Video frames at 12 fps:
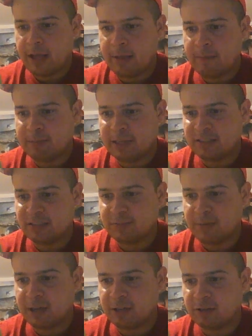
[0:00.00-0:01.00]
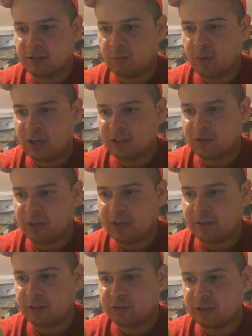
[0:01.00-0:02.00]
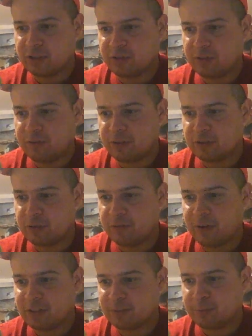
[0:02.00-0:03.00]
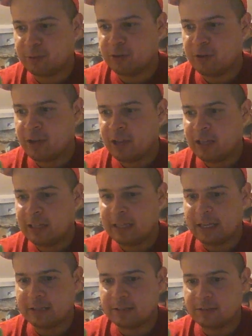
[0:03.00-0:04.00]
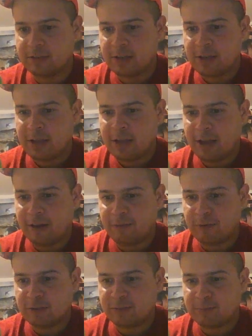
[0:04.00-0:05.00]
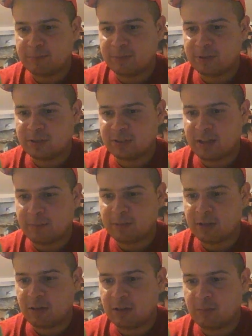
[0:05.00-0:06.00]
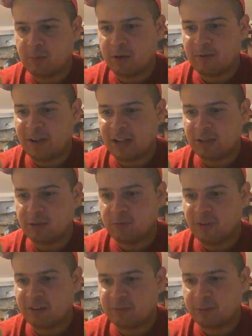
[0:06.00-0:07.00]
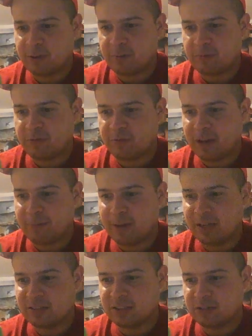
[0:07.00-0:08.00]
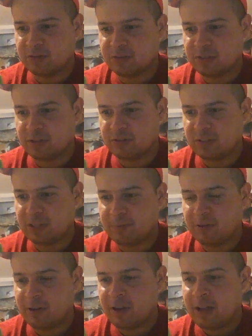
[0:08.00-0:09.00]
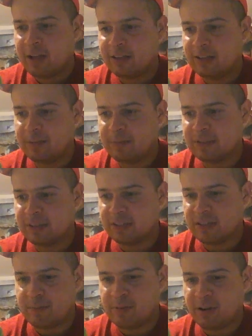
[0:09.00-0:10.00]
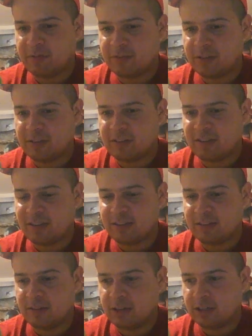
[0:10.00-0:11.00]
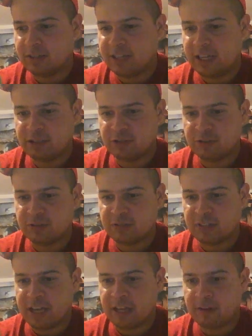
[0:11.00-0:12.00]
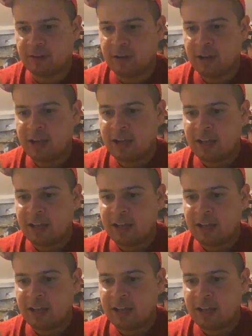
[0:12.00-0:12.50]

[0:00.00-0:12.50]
And places Bond under the watchful eye of the Treasury official Vesper Lynd. At first skeptical of what value Vesper can provide, Bond's interest in her deeper deepens as they brave to, to, uh, danger together.